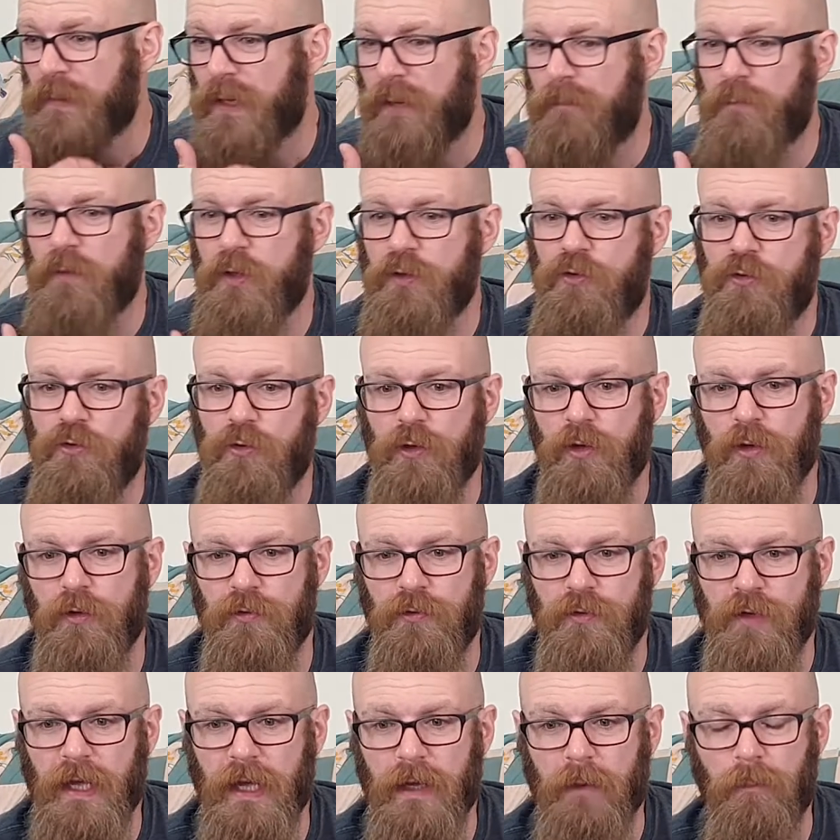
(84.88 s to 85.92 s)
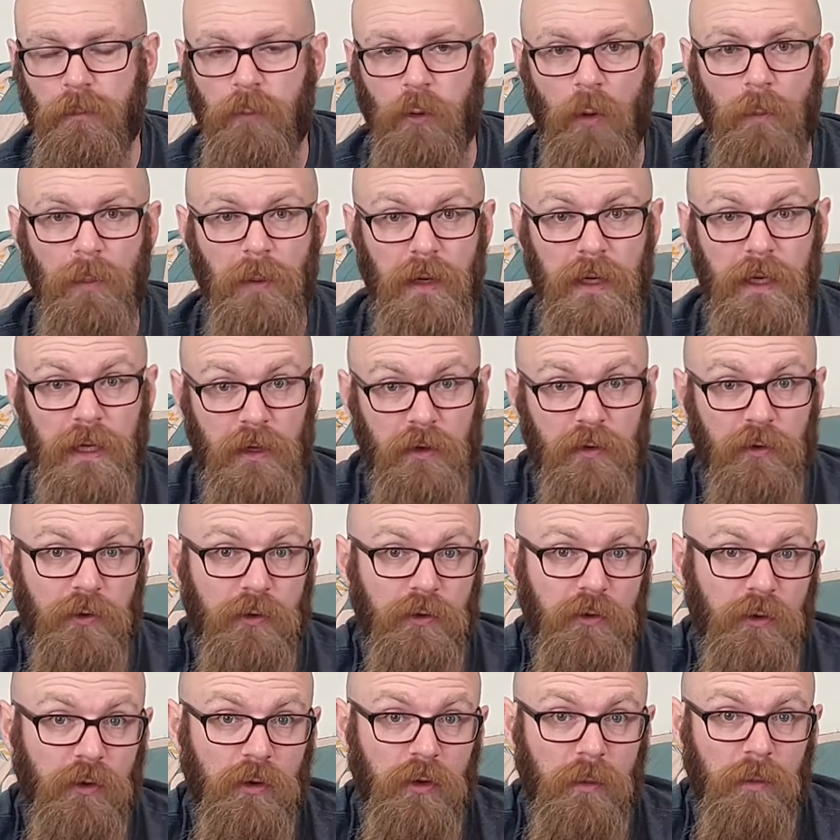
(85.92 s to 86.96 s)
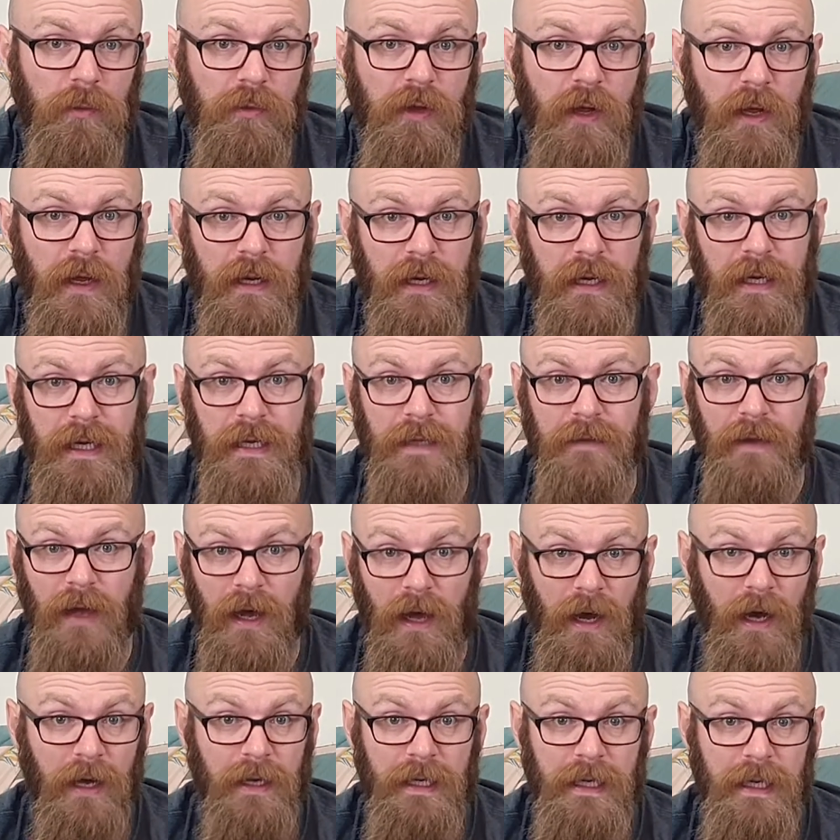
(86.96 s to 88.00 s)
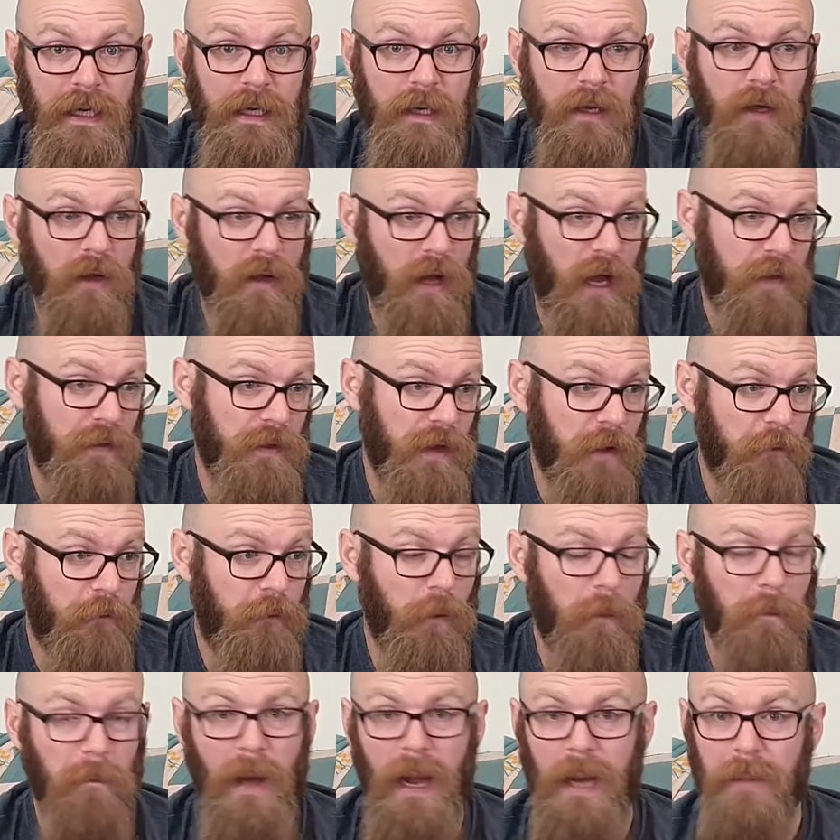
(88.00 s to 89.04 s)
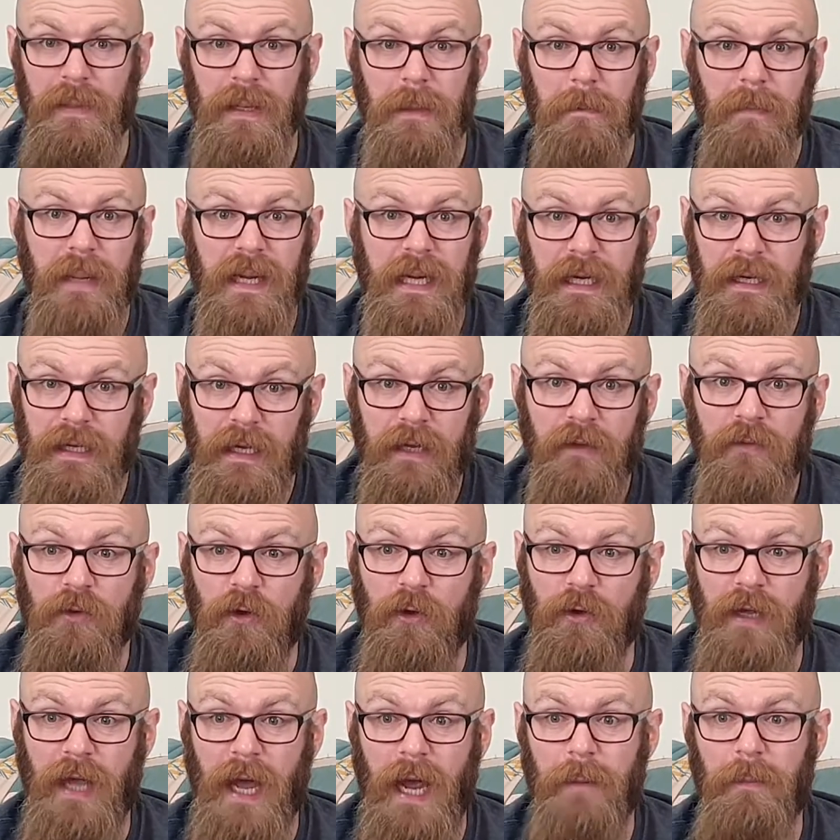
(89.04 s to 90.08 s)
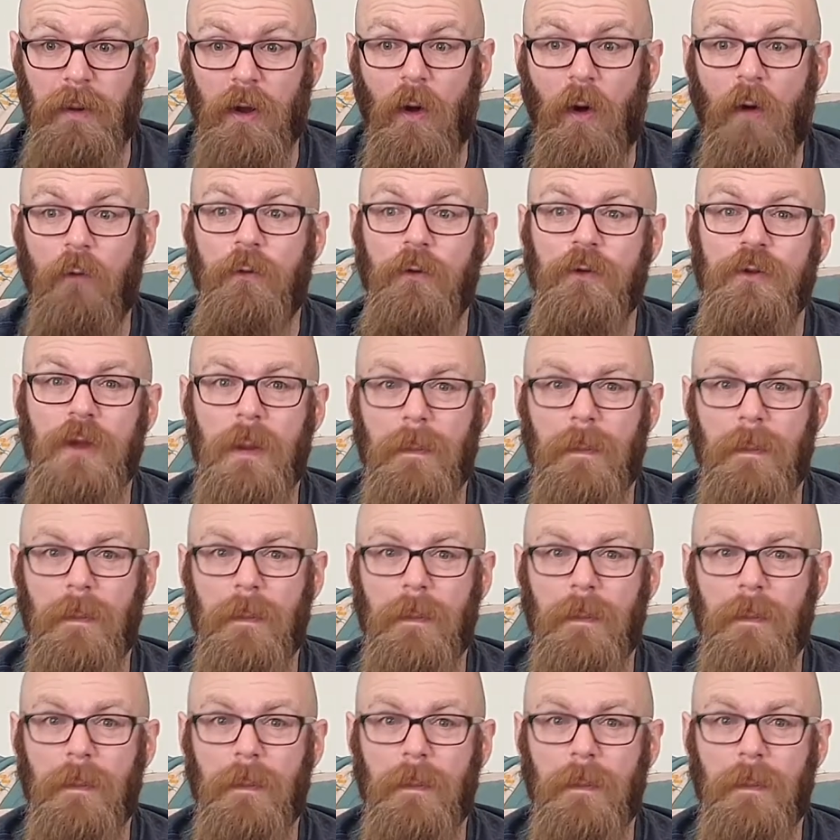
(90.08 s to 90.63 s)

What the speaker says: the sugars get properly consumed in the honey, and therefore maybe mead is okay, but often you